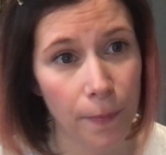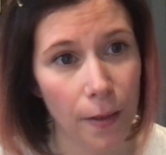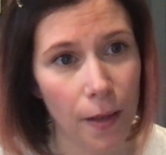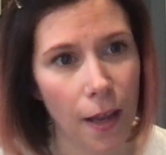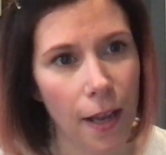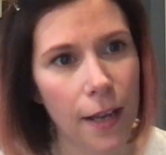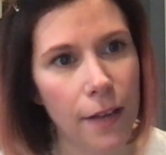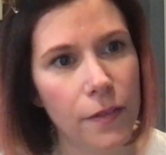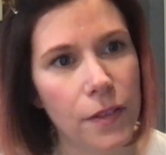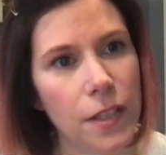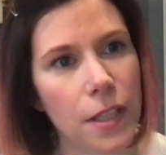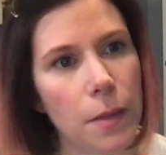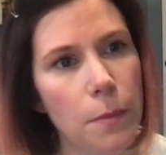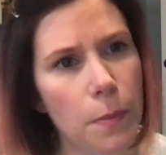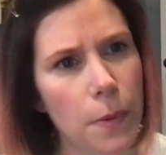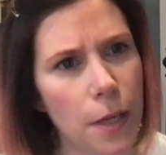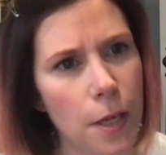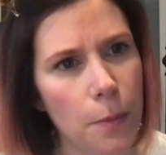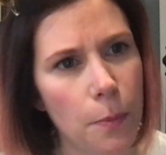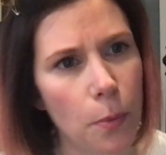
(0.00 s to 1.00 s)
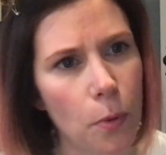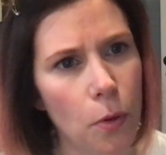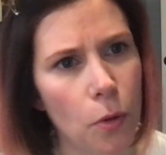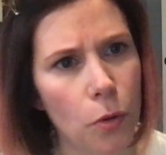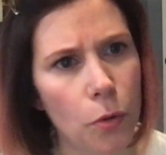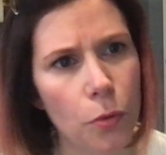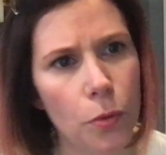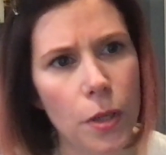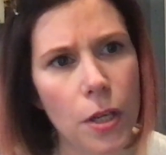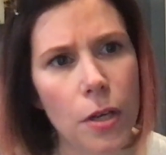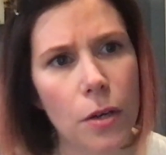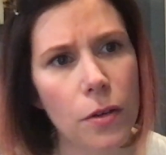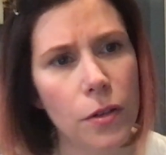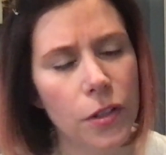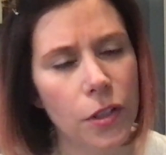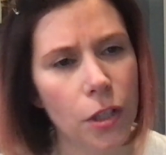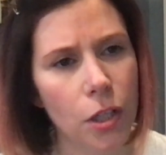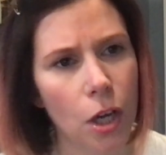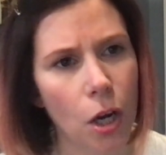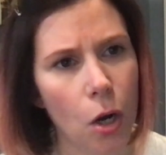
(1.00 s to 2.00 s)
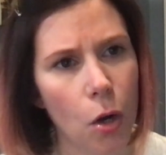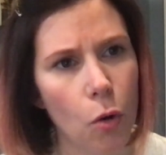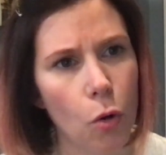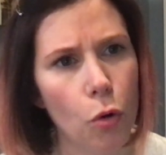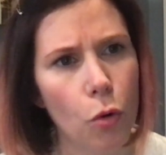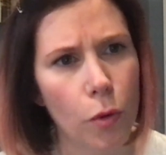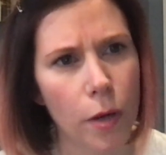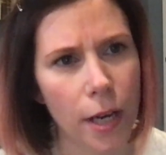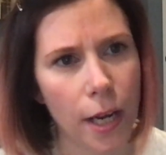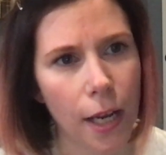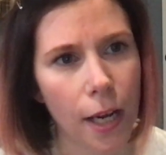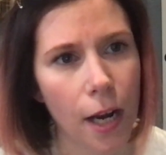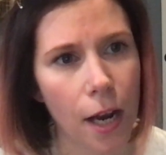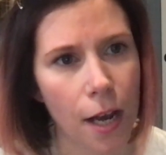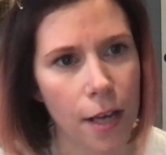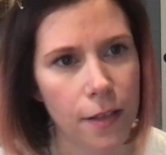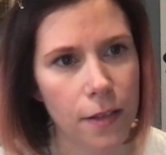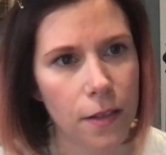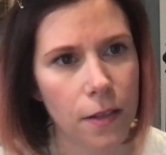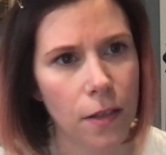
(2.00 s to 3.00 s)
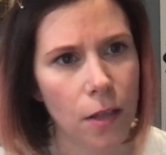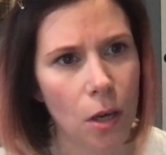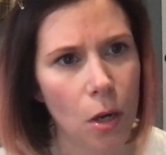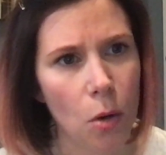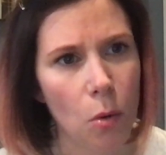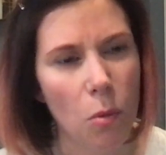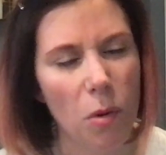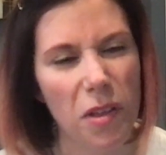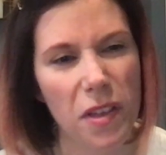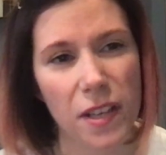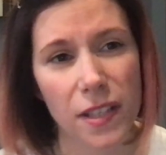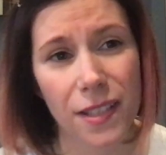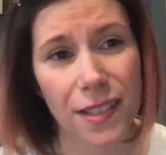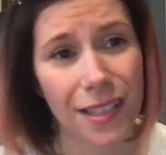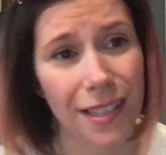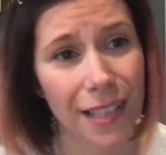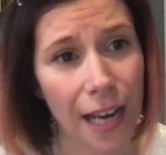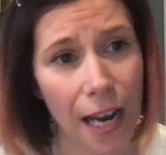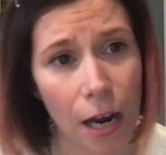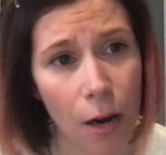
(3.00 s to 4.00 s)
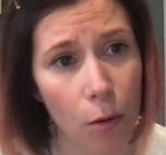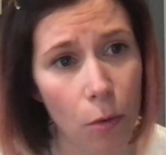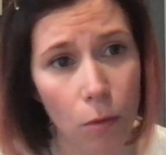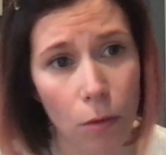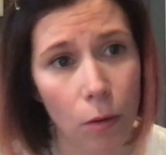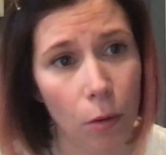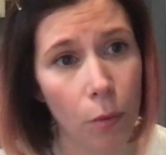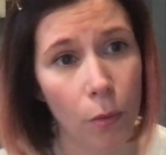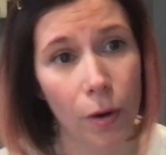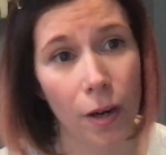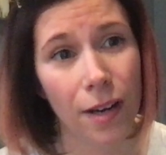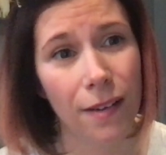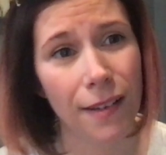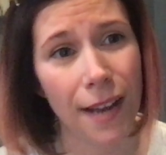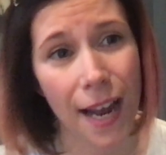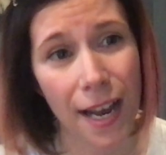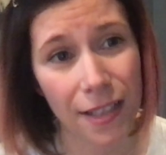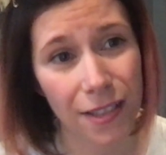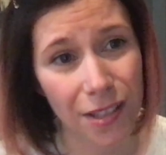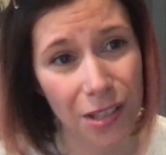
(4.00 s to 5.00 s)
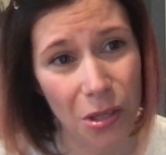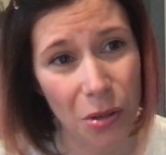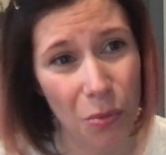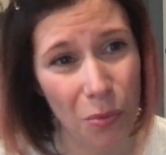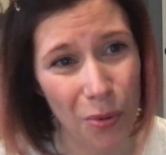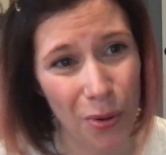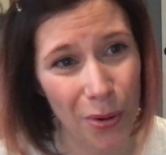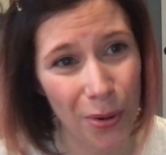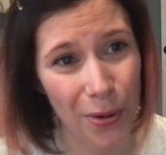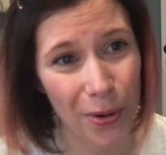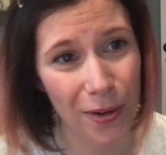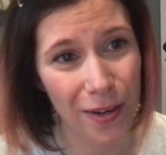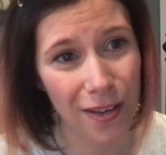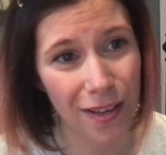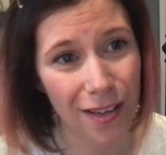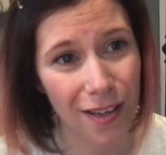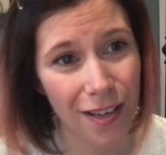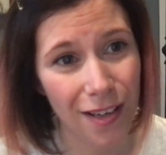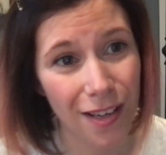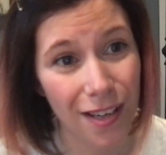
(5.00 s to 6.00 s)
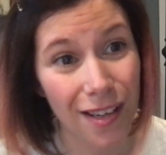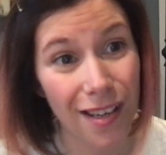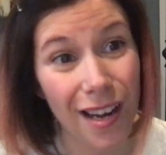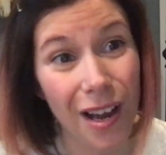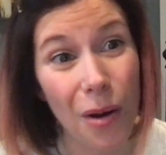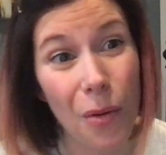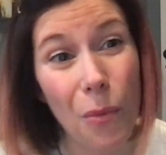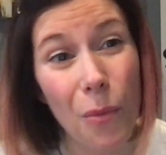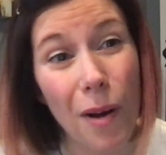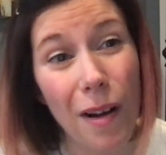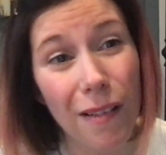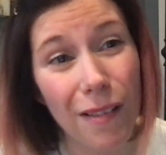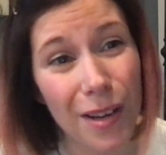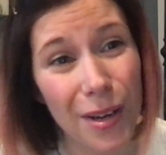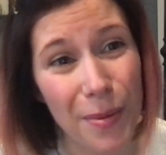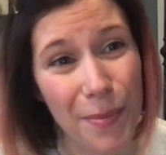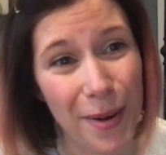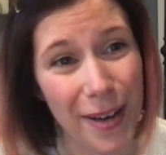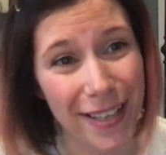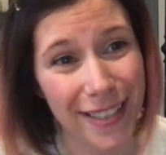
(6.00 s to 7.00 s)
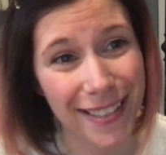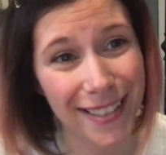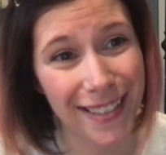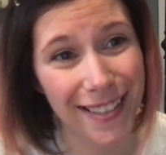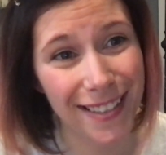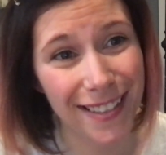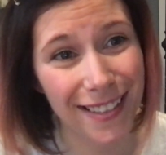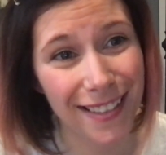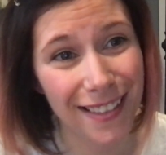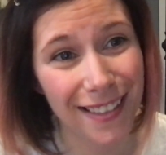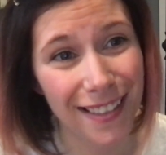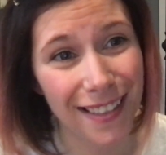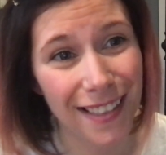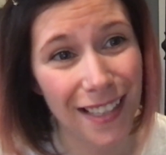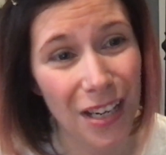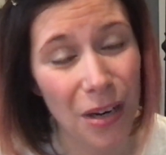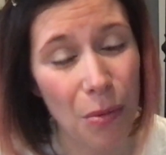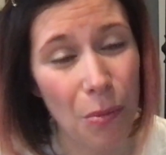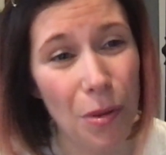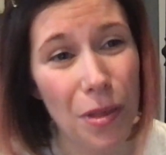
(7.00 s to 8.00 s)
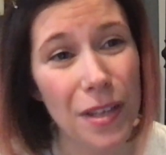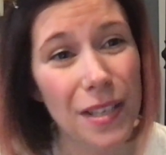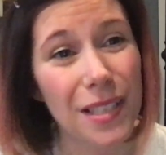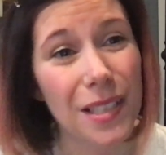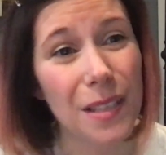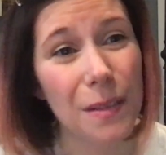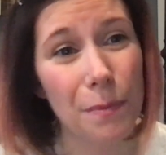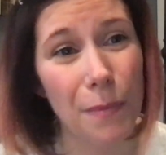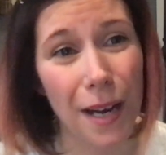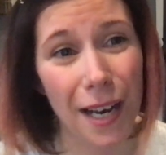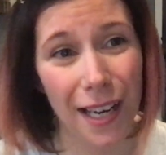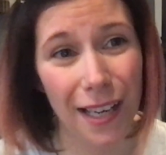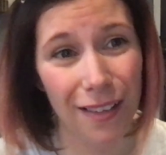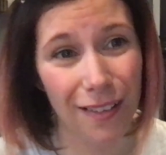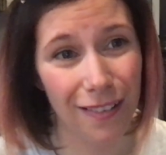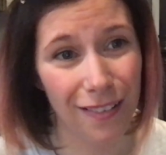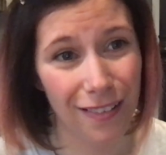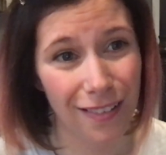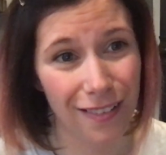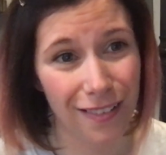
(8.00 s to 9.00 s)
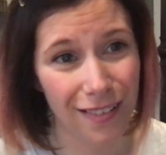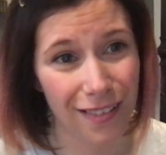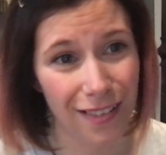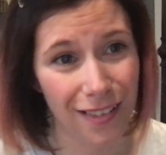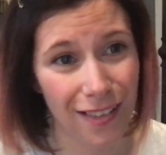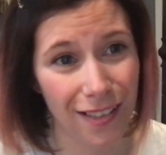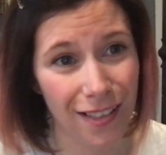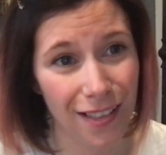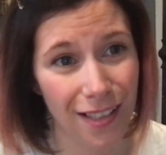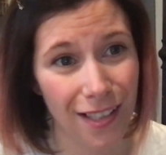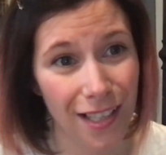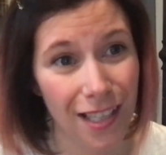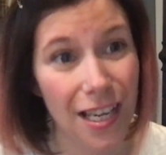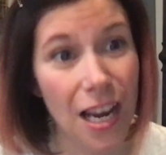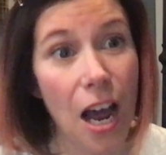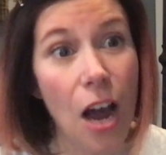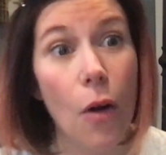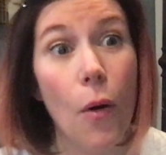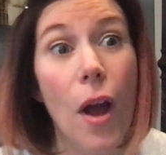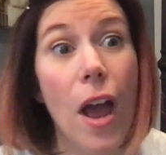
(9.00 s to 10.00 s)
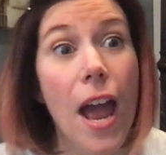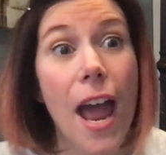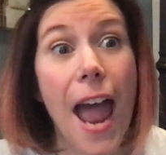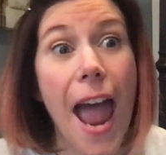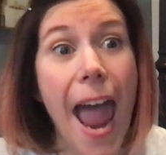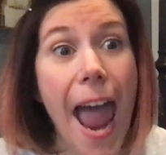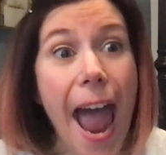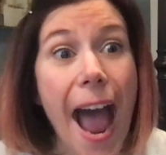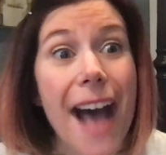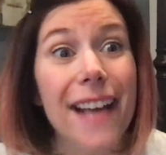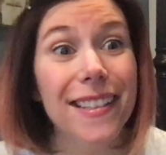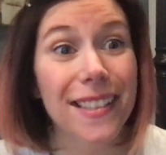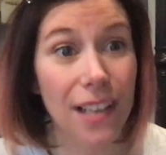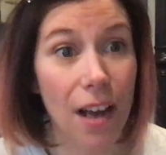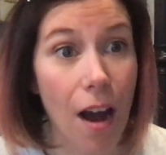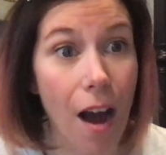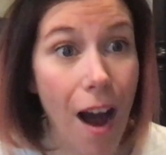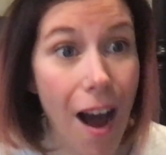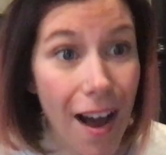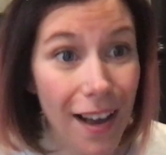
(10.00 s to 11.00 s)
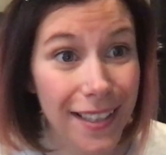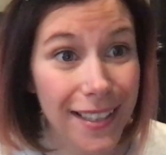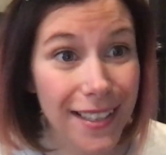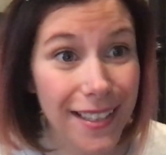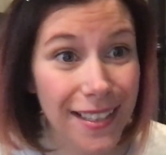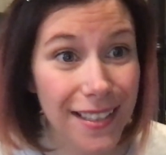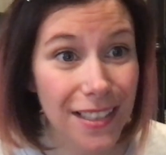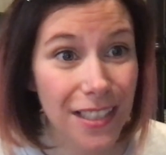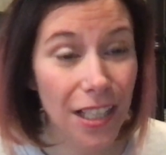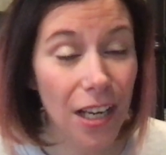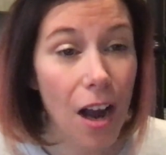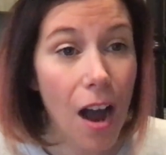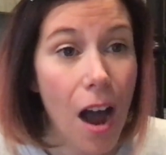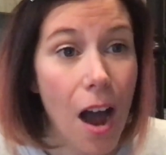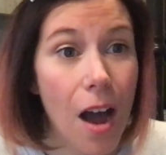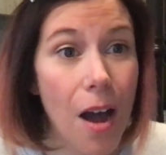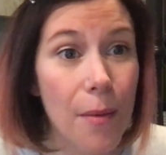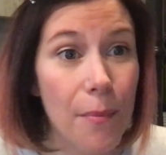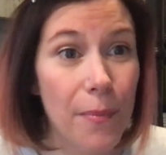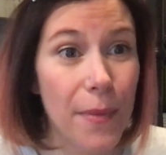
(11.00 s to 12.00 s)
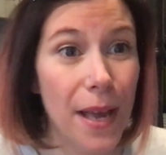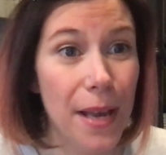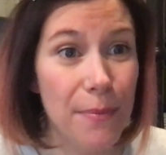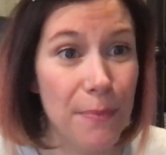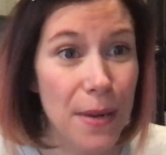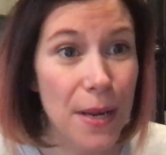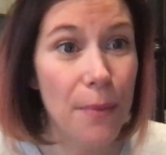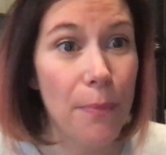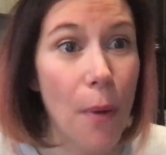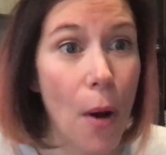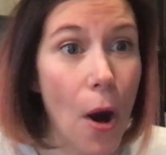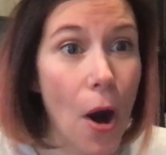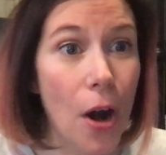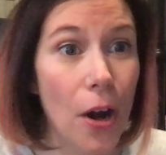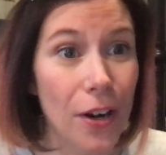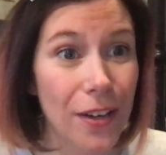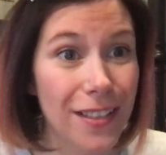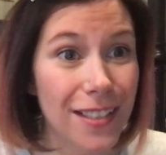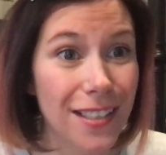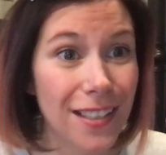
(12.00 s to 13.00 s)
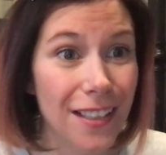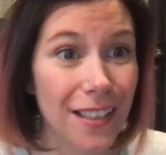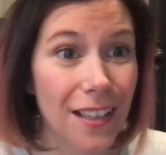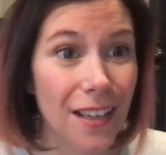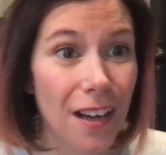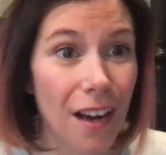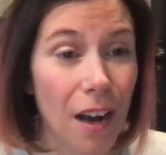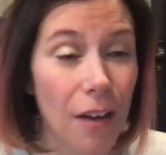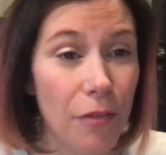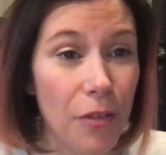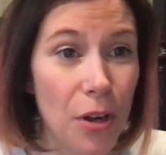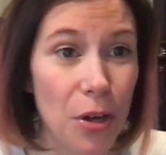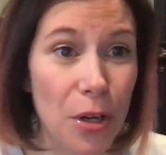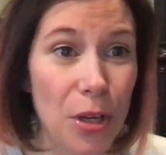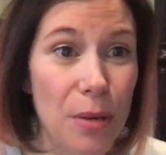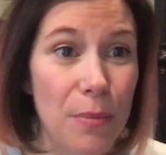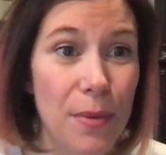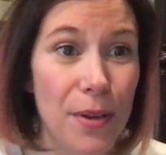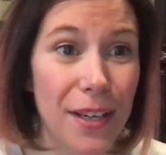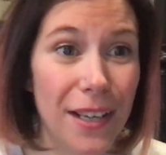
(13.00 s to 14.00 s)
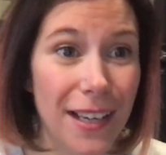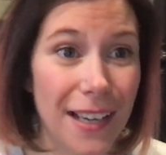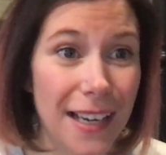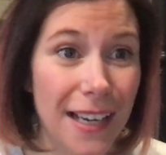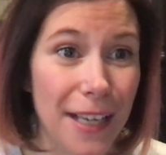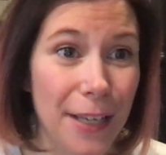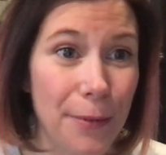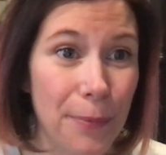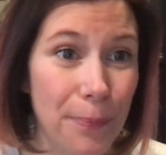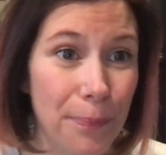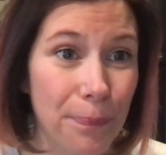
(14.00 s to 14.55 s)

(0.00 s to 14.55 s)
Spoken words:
I have seen people who years ago greeted us with a scowl or a nasty word now welcome us with a smile. Now ask us to come and be a part of their community.